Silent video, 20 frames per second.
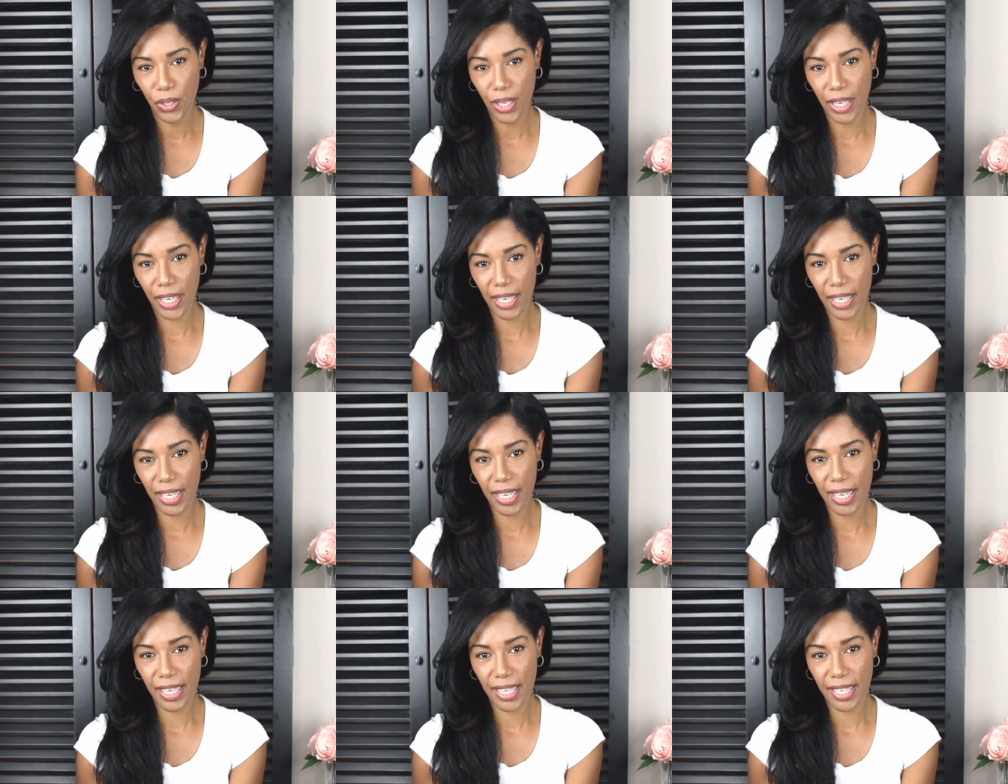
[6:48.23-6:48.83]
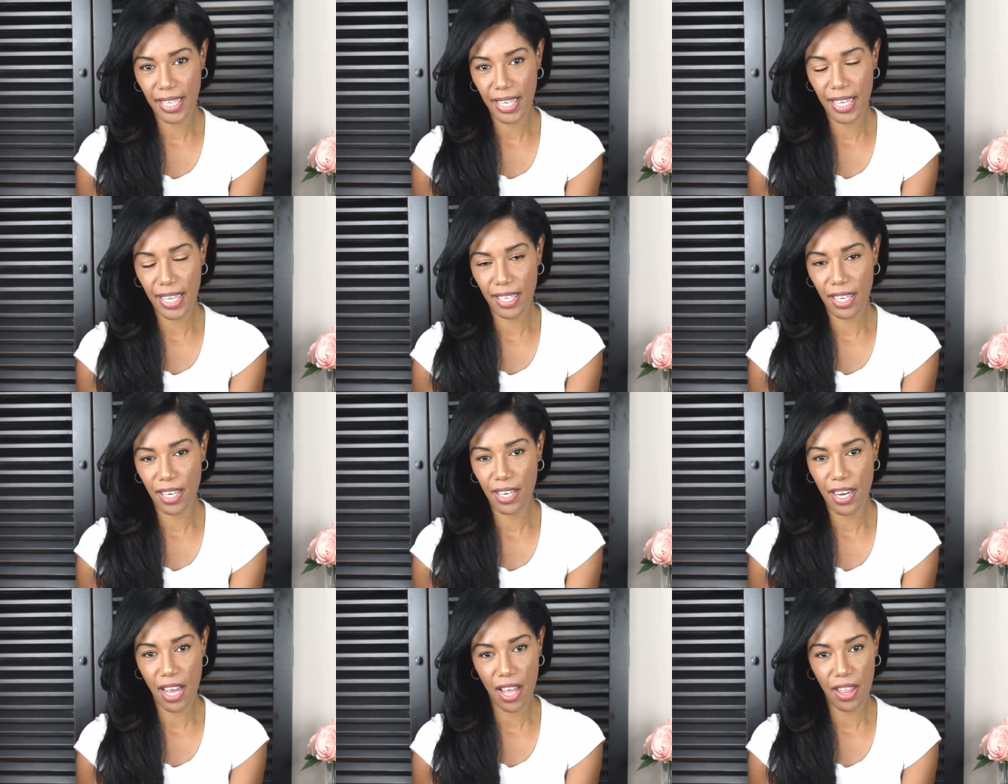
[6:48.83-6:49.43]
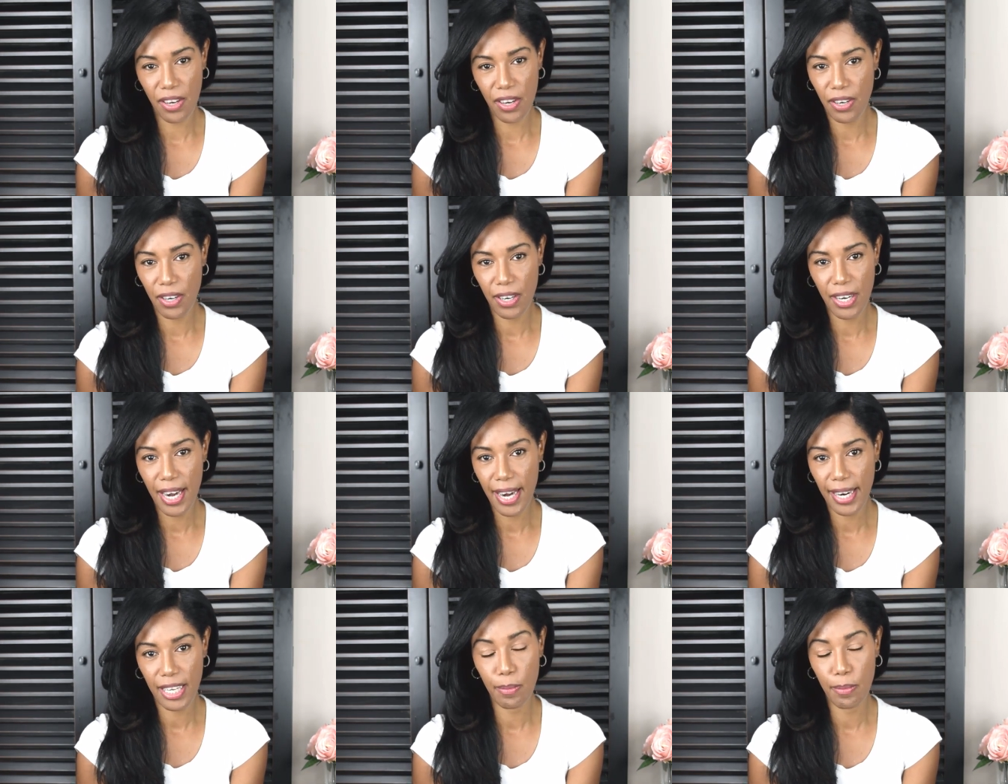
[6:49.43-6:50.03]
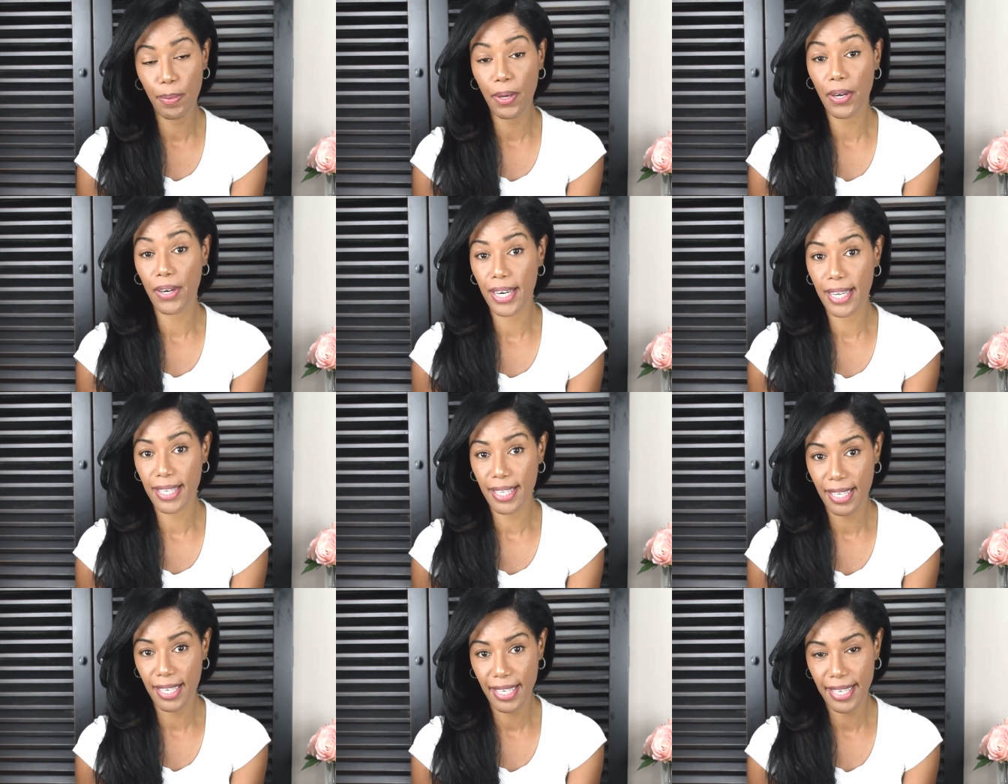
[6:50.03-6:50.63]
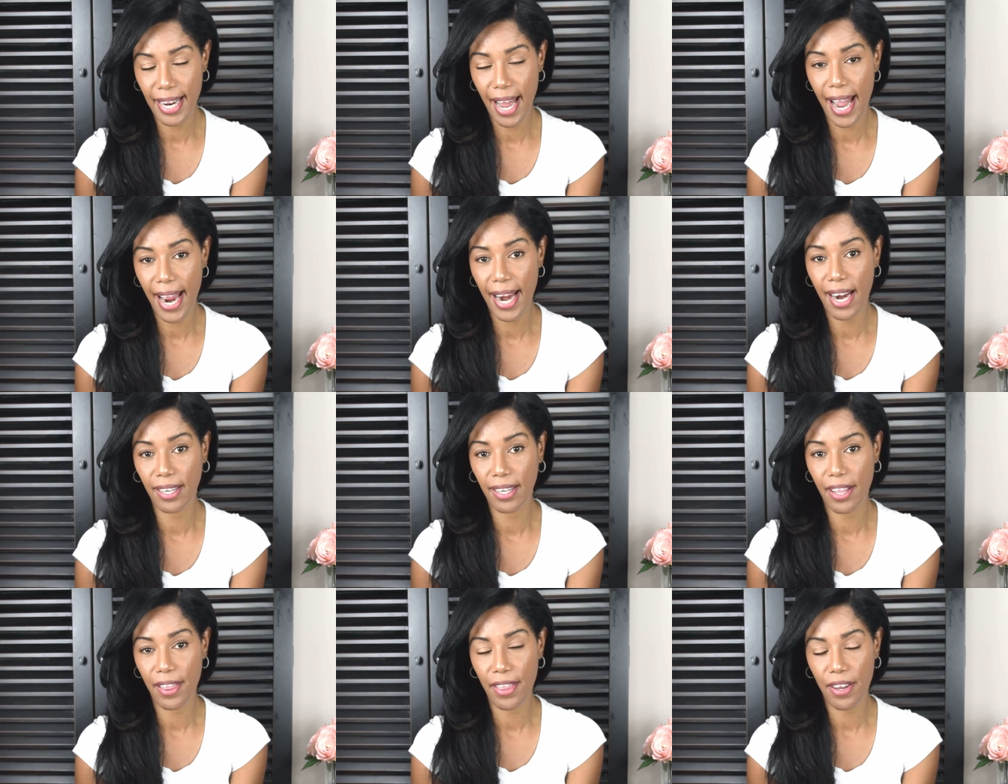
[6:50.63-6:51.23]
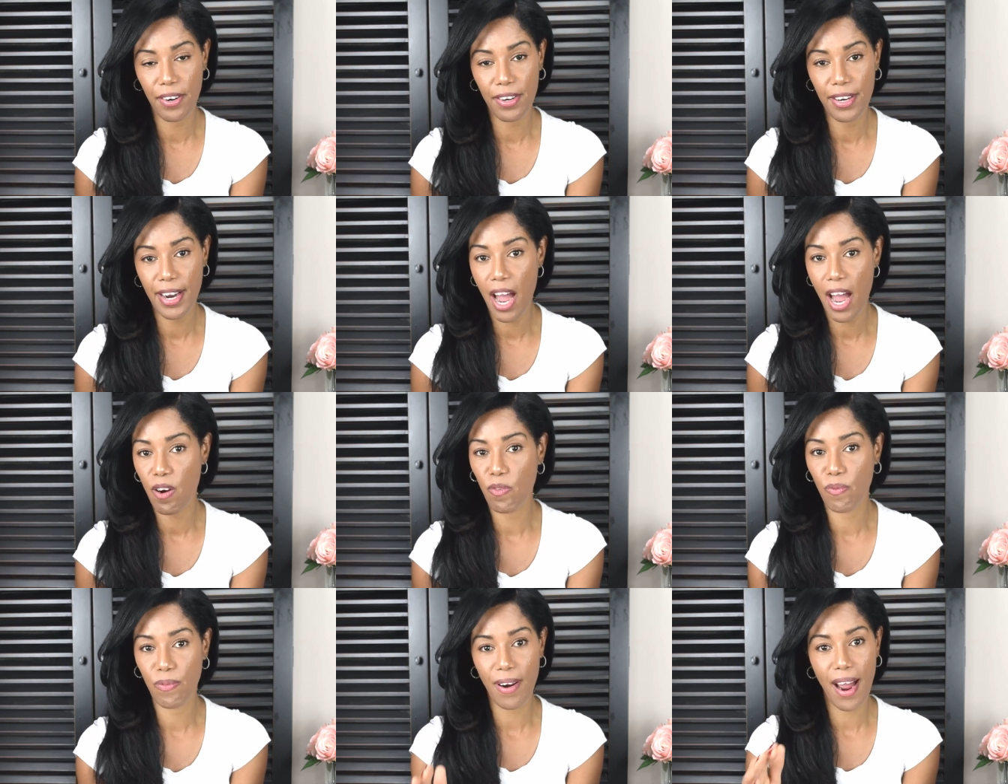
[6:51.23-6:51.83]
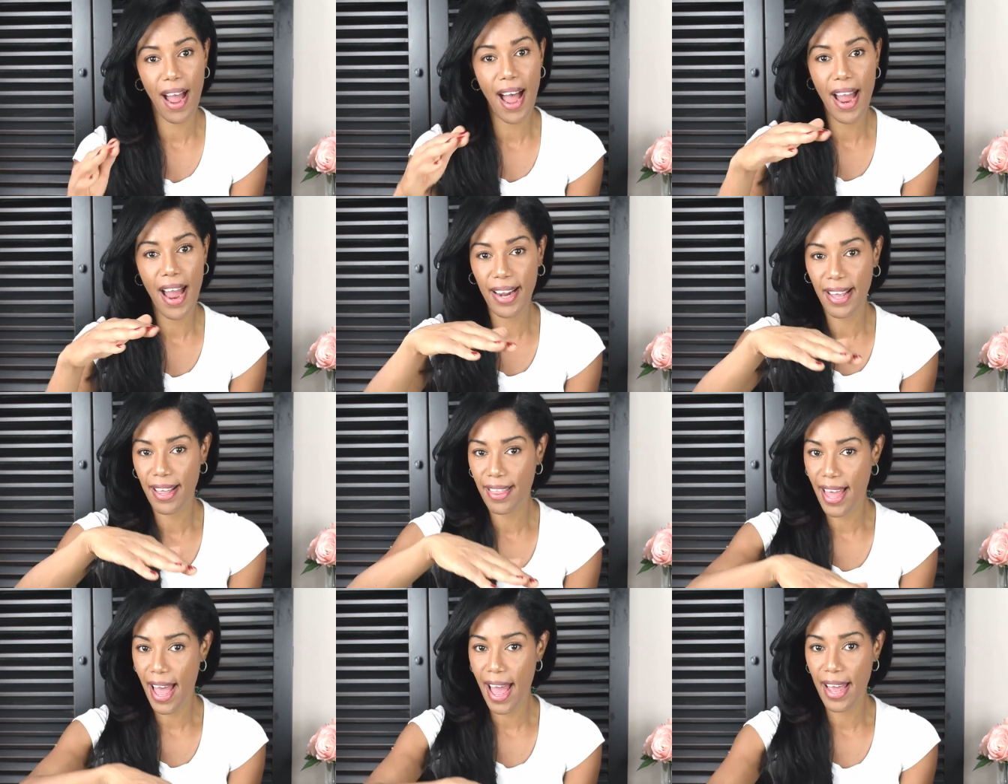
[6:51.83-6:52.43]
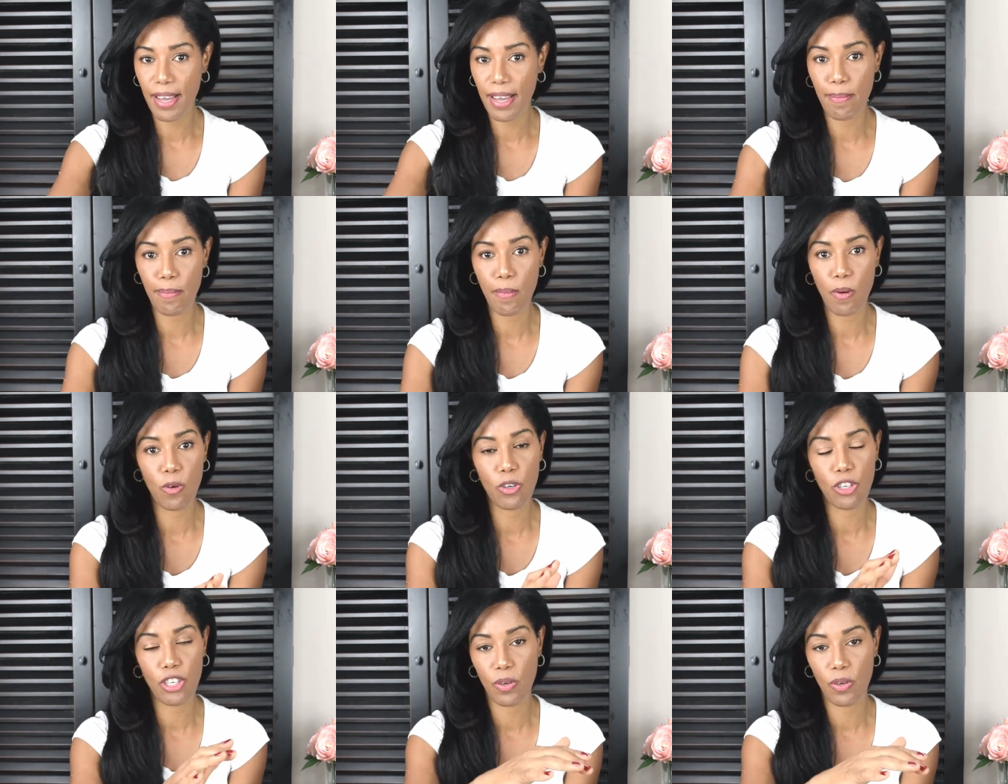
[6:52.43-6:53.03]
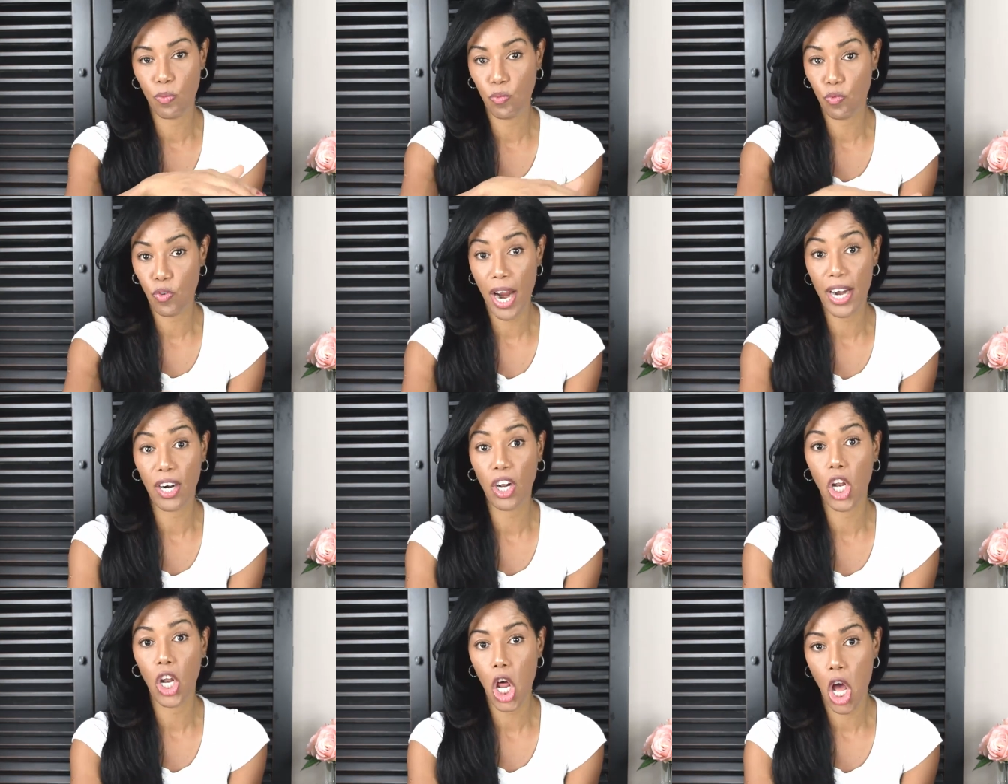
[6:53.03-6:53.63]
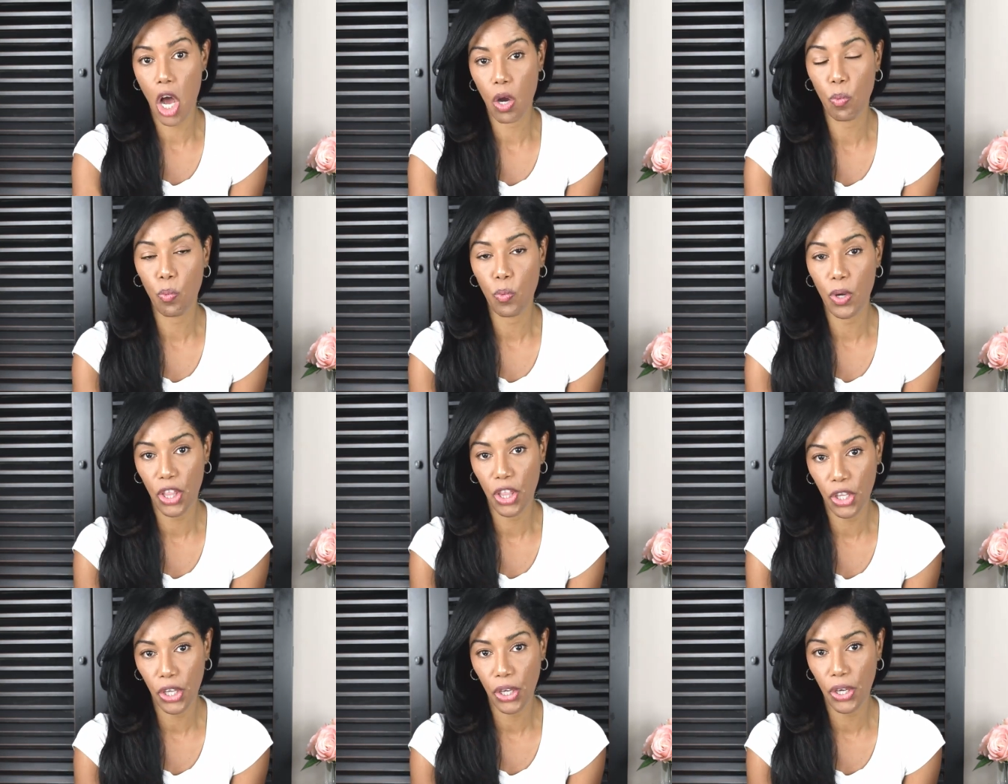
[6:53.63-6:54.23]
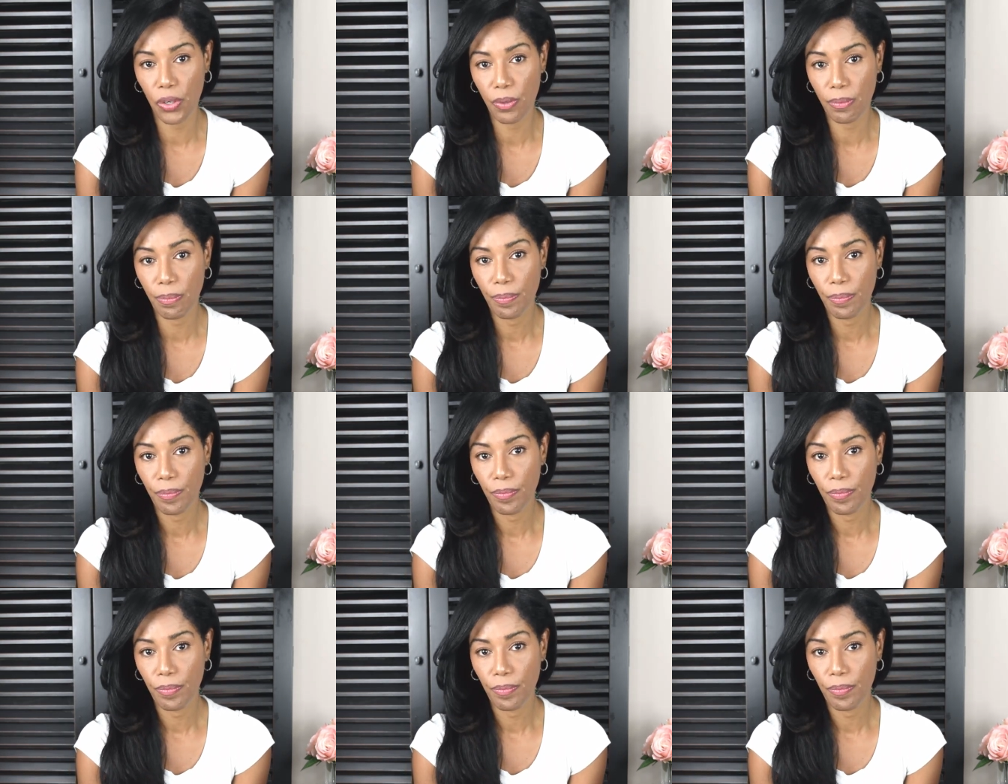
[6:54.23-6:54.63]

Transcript: is another experience entirely. They're not riding that emotion right along with you,